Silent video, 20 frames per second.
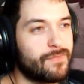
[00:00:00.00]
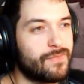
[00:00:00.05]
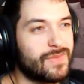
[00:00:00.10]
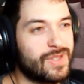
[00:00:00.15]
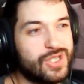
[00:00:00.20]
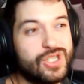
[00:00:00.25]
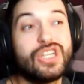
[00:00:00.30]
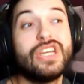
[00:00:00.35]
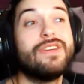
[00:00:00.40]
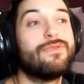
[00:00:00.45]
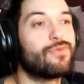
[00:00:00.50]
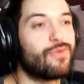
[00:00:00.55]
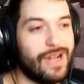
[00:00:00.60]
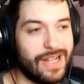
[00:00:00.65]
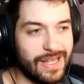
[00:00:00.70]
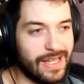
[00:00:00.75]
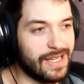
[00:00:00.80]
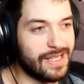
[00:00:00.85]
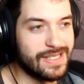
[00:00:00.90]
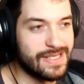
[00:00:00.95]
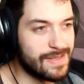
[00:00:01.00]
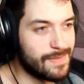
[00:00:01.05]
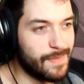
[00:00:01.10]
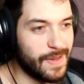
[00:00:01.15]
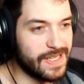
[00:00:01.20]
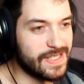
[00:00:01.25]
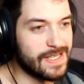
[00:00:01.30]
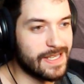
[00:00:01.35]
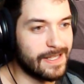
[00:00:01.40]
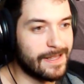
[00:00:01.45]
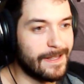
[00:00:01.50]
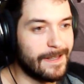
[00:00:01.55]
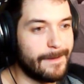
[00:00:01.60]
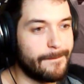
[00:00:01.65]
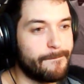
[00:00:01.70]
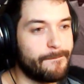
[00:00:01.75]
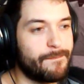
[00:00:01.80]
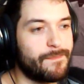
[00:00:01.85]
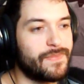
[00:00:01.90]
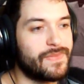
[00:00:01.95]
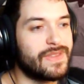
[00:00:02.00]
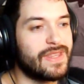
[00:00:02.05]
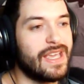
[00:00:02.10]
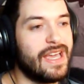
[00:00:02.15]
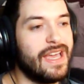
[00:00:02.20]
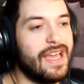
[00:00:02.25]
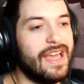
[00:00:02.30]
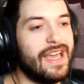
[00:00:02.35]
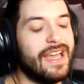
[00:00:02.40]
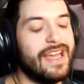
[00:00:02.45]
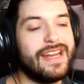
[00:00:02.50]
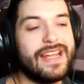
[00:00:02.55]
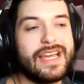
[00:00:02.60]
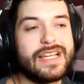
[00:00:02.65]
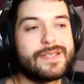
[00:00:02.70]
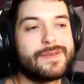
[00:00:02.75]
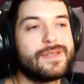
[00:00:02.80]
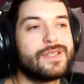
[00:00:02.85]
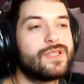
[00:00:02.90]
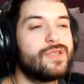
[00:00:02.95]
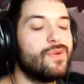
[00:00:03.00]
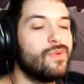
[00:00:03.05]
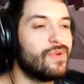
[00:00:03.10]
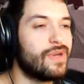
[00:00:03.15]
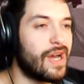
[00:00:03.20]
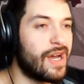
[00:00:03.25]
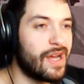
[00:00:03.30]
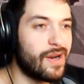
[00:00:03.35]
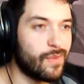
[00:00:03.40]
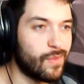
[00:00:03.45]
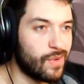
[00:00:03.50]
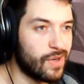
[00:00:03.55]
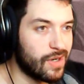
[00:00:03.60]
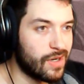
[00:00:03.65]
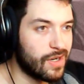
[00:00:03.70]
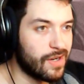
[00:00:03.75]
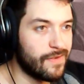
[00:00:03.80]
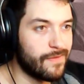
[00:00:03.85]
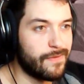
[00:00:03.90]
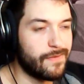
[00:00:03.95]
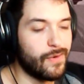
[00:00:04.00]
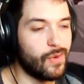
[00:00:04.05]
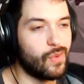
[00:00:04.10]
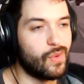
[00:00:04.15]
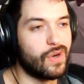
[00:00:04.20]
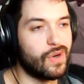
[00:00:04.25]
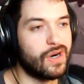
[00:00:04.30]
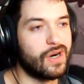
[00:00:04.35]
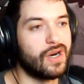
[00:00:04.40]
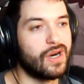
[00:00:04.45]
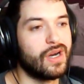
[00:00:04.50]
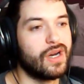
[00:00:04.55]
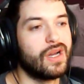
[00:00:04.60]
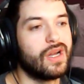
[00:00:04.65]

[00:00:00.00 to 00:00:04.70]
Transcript: Chief relics, basically. Enhancements do not work for